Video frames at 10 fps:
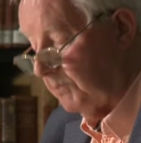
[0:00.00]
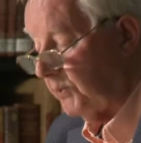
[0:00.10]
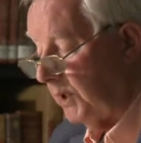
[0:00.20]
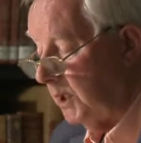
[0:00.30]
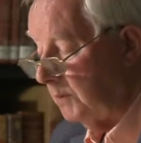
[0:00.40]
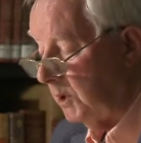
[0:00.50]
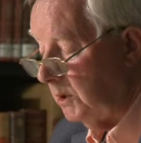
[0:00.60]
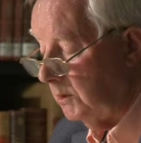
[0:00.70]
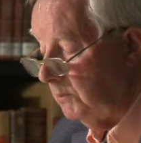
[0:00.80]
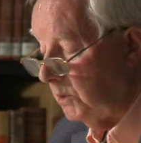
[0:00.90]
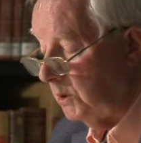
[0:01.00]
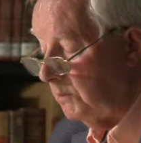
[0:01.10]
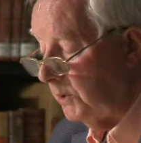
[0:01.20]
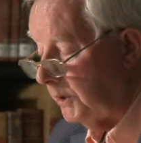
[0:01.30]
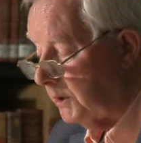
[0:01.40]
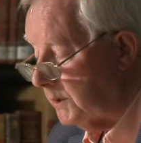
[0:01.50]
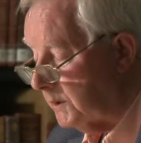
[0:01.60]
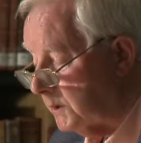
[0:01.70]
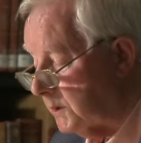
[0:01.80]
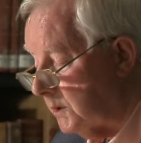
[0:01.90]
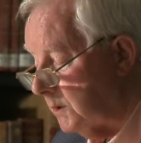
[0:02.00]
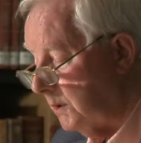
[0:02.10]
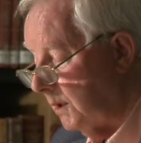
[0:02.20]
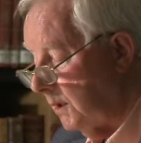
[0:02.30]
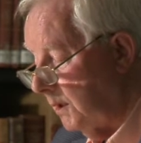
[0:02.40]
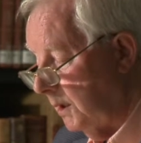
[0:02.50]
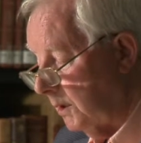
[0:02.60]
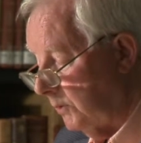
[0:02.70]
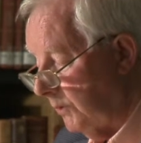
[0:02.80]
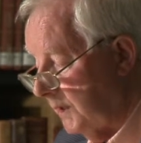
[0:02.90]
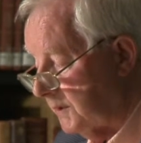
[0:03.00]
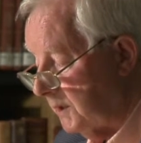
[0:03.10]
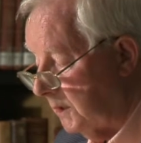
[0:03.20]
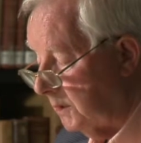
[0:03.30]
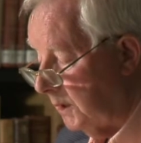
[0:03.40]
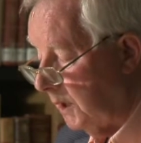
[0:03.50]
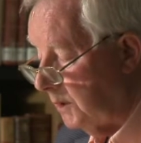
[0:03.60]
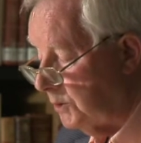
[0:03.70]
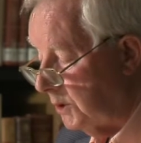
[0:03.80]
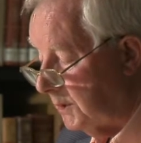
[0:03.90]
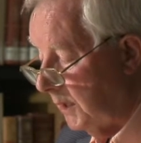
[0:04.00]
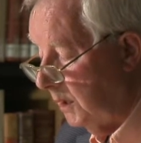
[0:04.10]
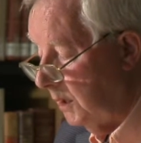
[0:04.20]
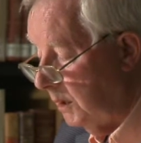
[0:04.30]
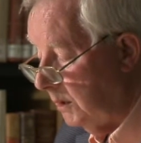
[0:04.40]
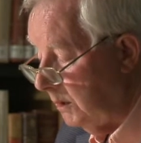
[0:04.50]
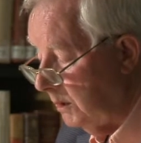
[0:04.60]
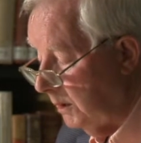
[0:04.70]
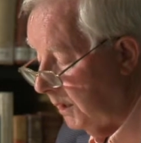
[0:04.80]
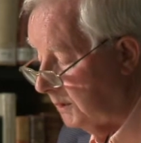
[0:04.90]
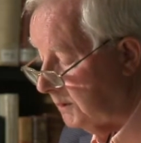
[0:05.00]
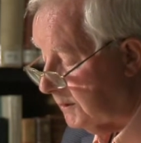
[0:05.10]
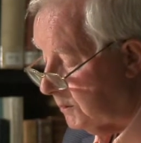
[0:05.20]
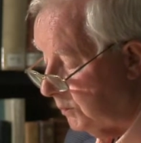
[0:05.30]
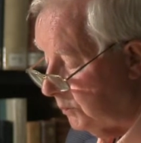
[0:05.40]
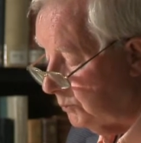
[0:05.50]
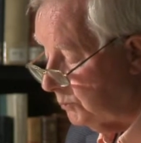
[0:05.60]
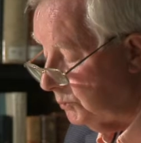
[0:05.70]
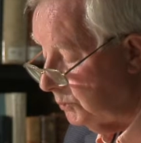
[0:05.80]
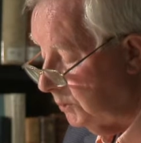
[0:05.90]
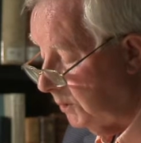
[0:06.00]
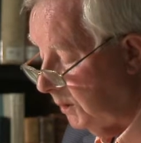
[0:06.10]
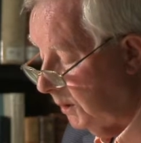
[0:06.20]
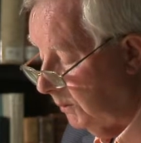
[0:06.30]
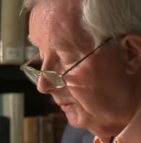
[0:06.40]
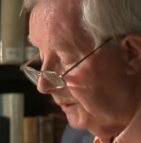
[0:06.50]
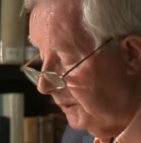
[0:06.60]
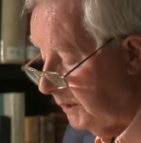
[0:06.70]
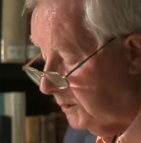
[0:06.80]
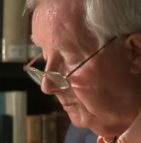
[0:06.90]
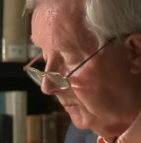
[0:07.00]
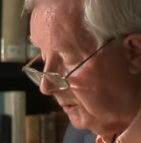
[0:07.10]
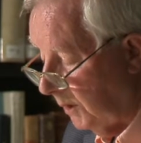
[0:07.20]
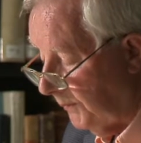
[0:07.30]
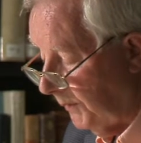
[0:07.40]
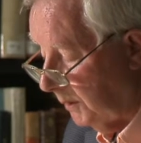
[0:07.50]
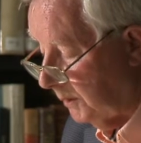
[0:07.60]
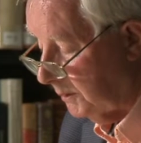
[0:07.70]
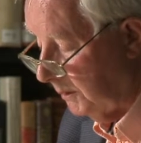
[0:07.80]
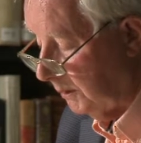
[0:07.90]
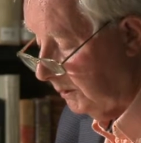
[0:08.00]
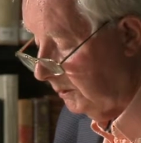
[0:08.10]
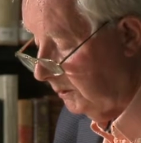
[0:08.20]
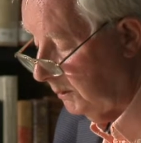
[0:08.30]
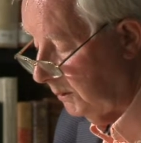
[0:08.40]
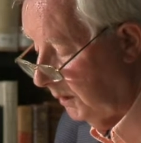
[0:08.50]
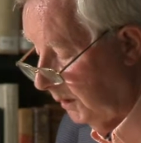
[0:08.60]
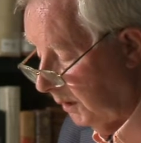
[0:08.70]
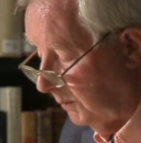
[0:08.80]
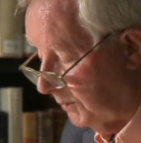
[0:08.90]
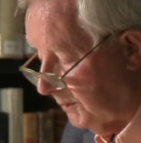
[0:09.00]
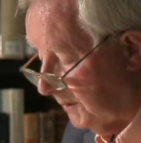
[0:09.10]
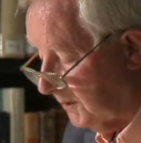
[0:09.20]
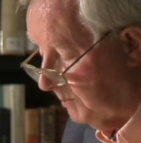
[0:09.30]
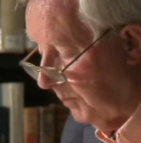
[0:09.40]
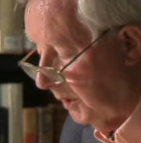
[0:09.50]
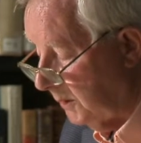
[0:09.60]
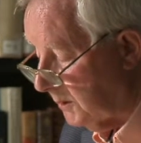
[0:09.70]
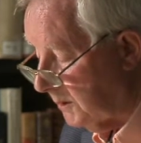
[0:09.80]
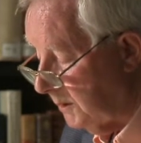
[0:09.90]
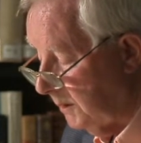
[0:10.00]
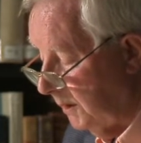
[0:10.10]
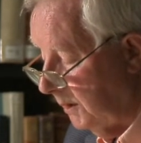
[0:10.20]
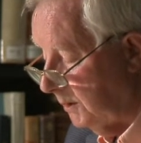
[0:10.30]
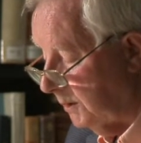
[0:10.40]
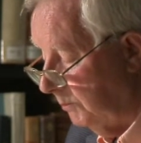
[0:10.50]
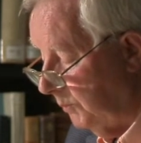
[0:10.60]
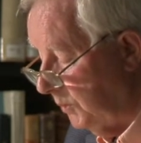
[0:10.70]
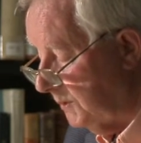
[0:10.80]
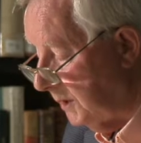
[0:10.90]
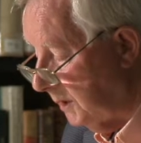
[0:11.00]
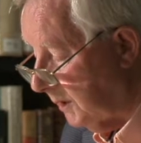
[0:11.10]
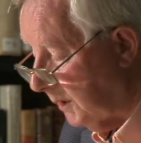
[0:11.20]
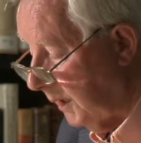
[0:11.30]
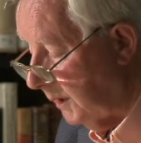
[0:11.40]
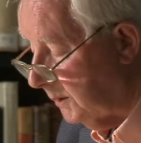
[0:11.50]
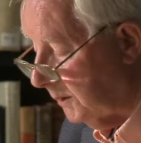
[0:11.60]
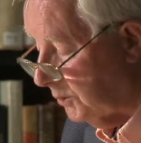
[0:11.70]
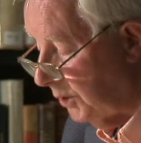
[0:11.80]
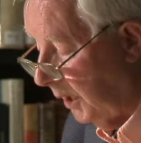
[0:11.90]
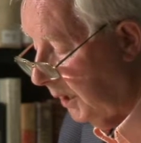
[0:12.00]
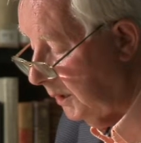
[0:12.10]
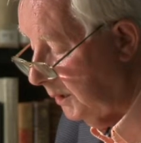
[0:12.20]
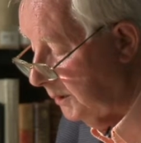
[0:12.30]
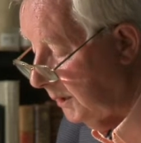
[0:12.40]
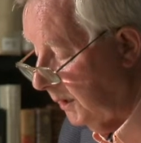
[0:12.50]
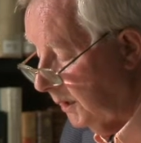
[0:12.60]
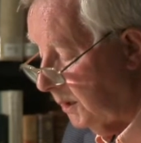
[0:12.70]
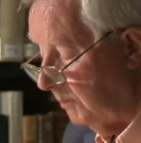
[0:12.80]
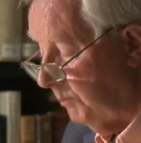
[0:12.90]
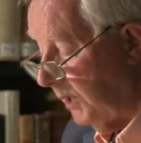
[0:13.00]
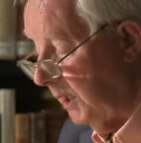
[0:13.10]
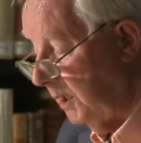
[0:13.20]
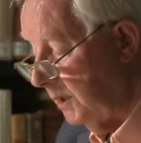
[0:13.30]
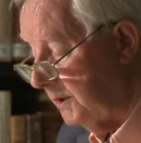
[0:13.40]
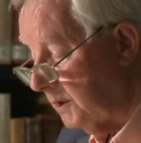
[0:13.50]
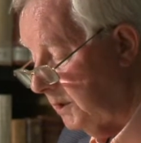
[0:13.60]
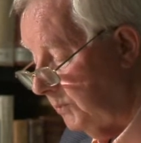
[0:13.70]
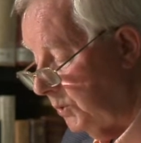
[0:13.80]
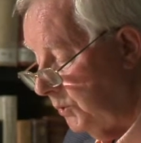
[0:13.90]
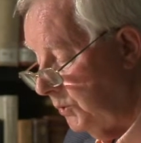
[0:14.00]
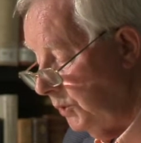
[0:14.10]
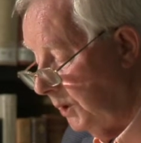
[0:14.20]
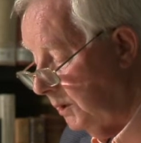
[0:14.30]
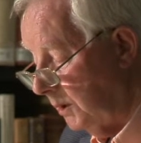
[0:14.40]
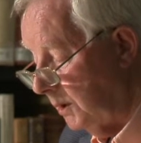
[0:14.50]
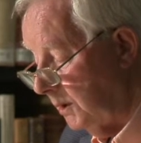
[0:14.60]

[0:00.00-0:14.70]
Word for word: primal murmurings, gracing ancient air and stone with an intimate authority in which the space the music and the child compelled communion,